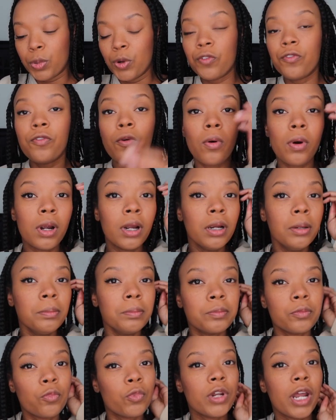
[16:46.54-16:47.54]
Before,
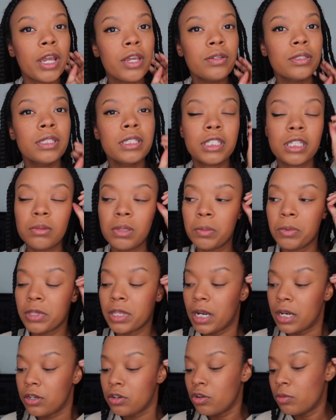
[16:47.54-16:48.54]
when I used to see people
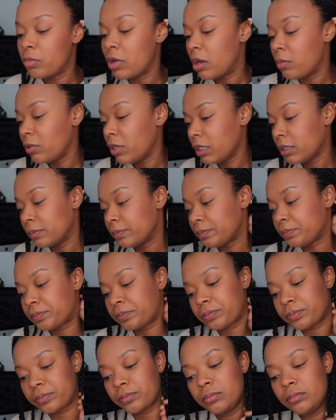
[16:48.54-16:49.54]
that I knew in public,
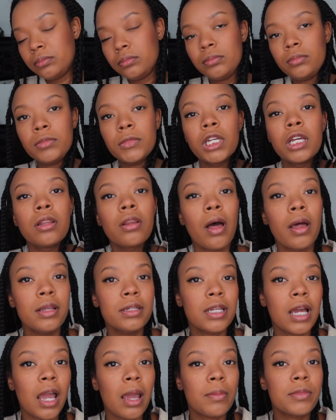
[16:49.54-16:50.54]
a lot
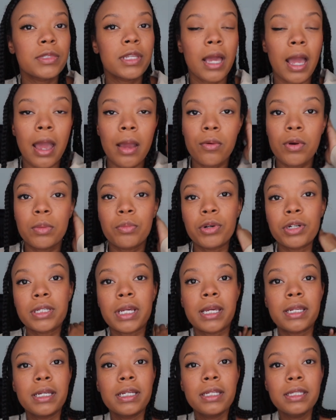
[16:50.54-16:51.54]
of times I would
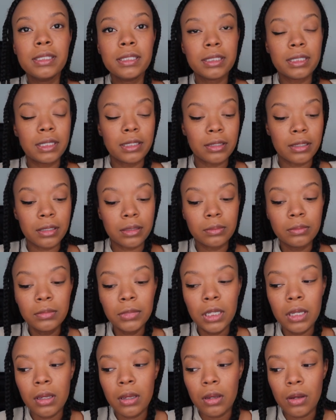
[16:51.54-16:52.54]
pretend I didn't see
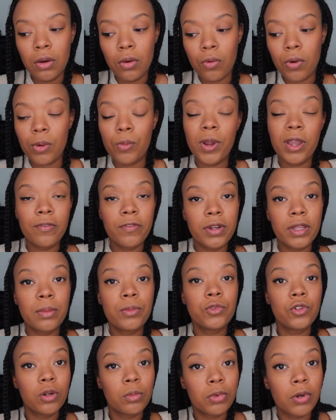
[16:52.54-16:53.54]
them or wait for
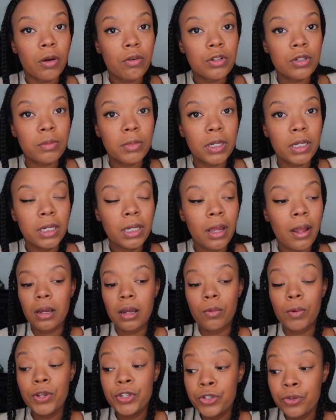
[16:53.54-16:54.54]
them to approach me.
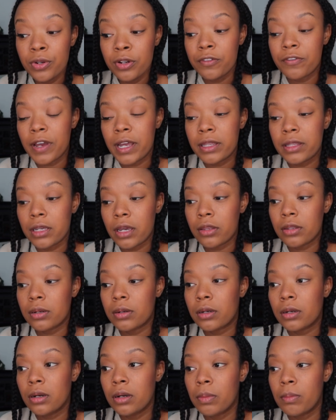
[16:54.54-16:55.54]
I went to an event the
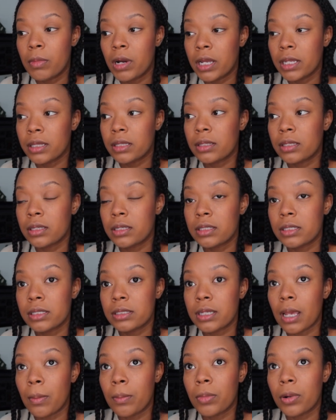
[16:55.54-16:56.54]
other month in
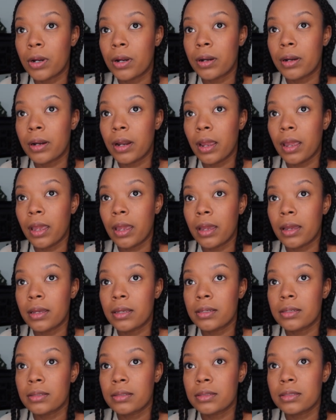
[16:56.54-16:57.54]
December
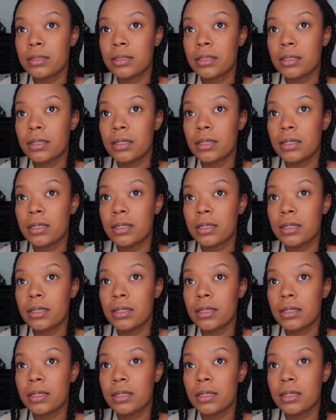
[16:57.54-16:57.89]
and